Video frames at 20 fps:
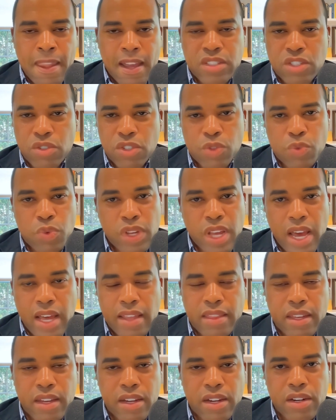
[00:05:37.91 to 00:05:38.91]
As soon as we
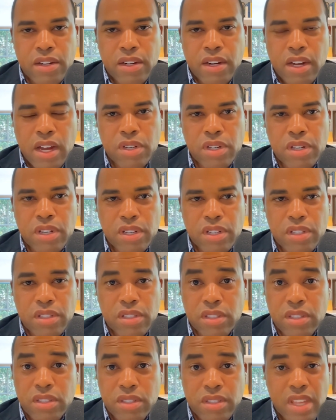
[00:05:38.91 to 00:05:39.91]
got there,
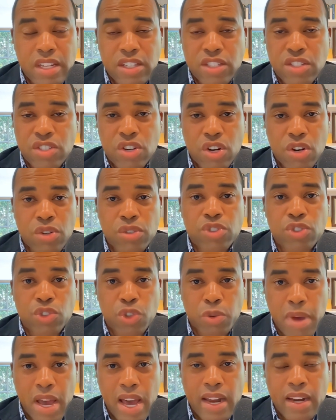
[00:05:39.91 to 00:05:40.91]
things turned
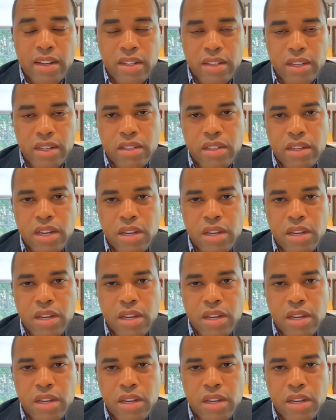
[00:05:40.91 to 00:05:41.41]
dramatically.